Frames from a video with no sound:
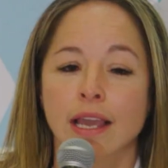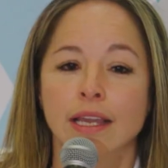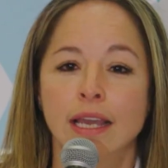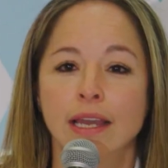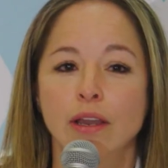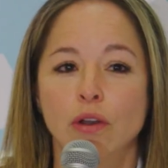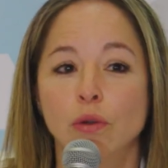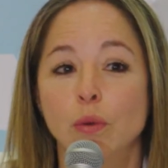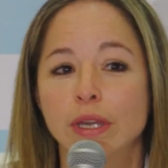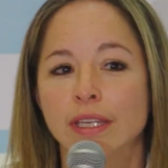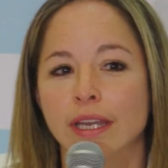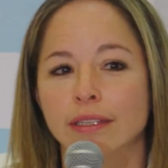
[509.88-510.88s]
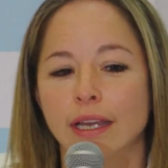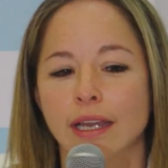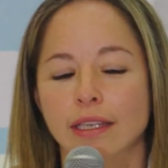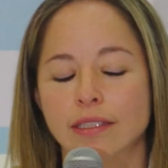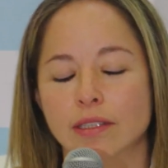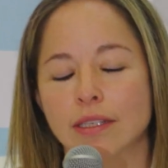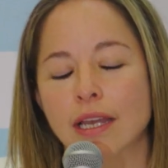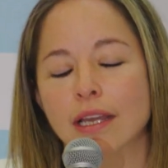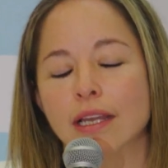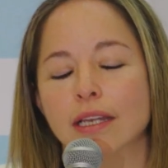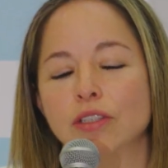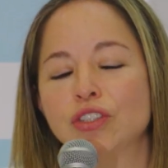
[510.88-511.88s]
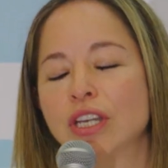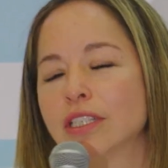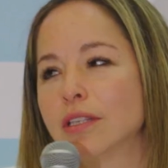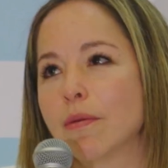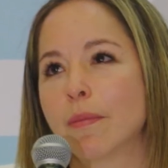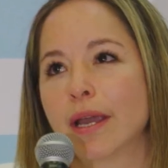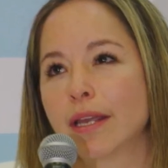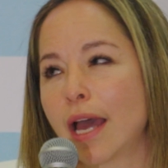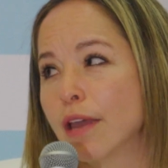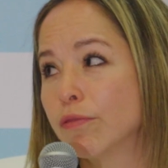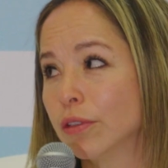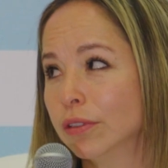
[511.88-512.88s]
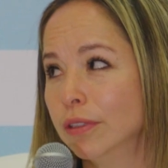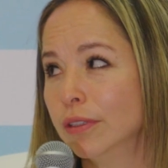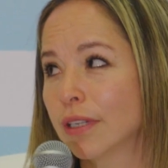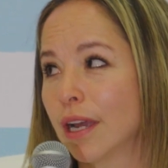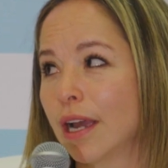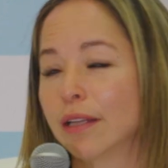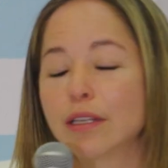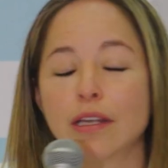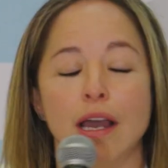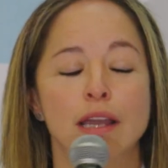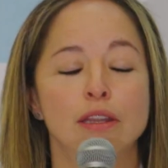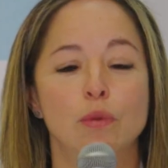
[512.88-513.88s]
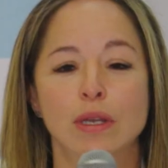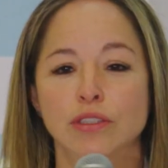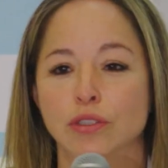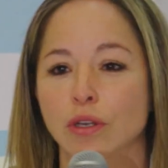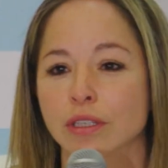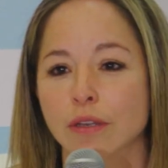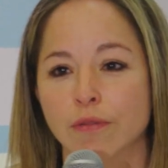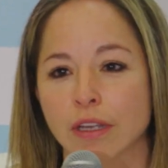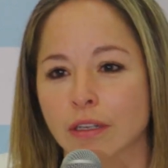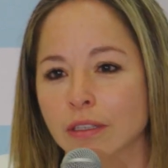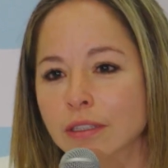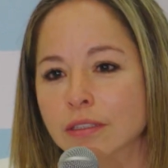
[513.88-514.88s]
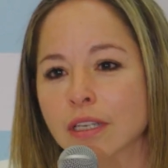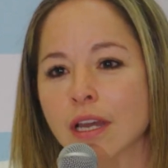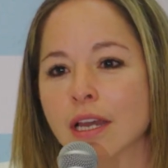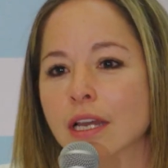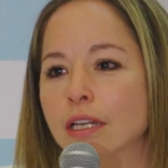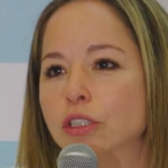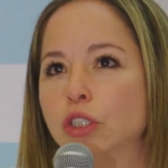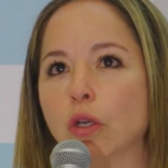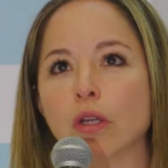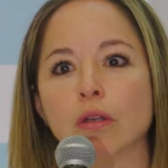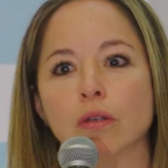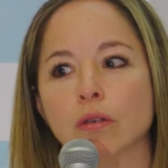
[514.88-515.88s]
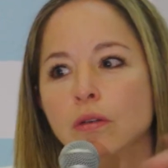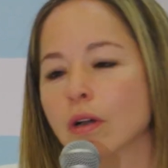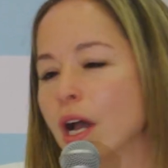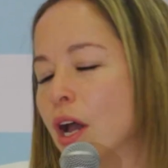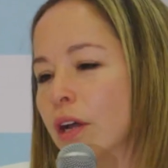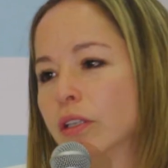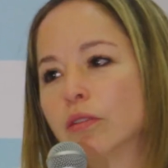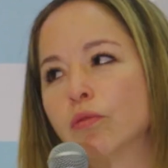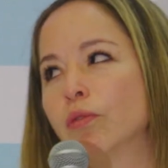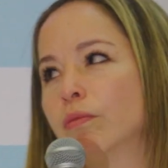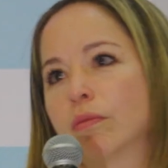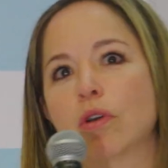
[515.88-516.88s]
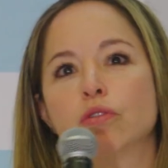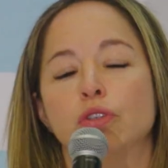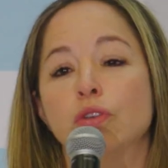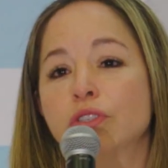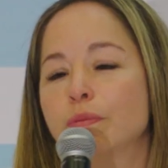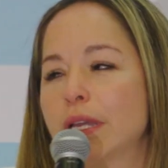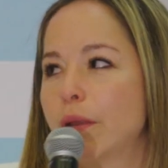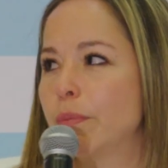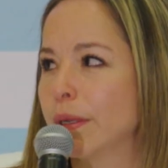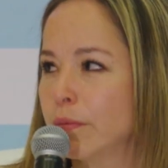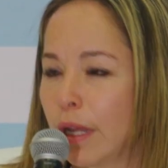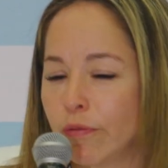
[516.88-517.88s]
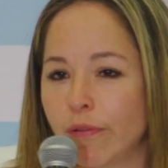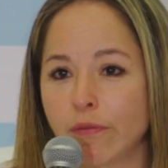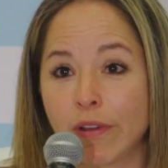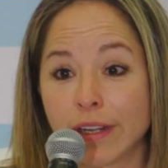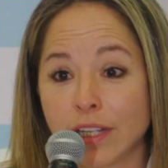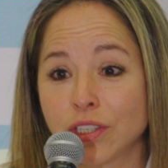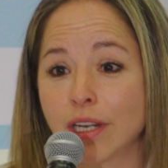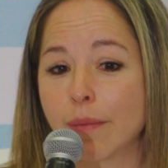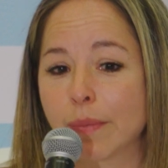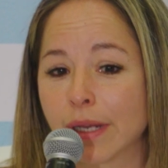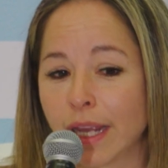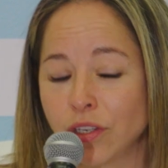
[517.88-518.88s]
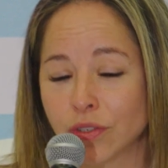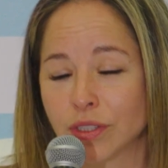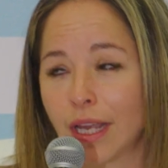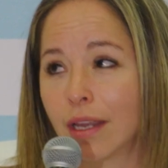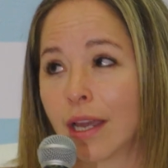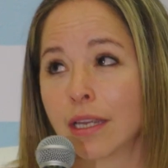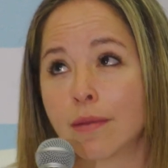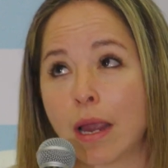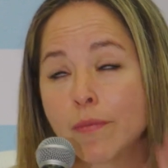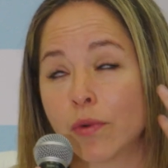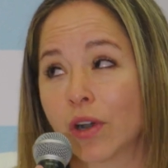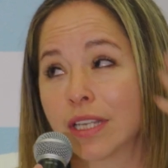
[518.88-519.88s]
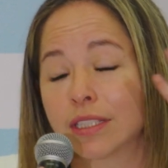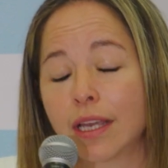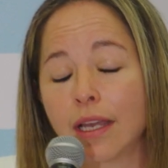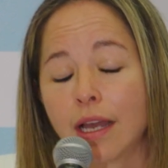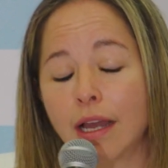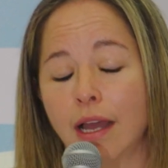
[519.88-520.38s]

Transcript: On weekend, I changed my iPhone, and it was so difficult to use my financial applications. I'm crazy.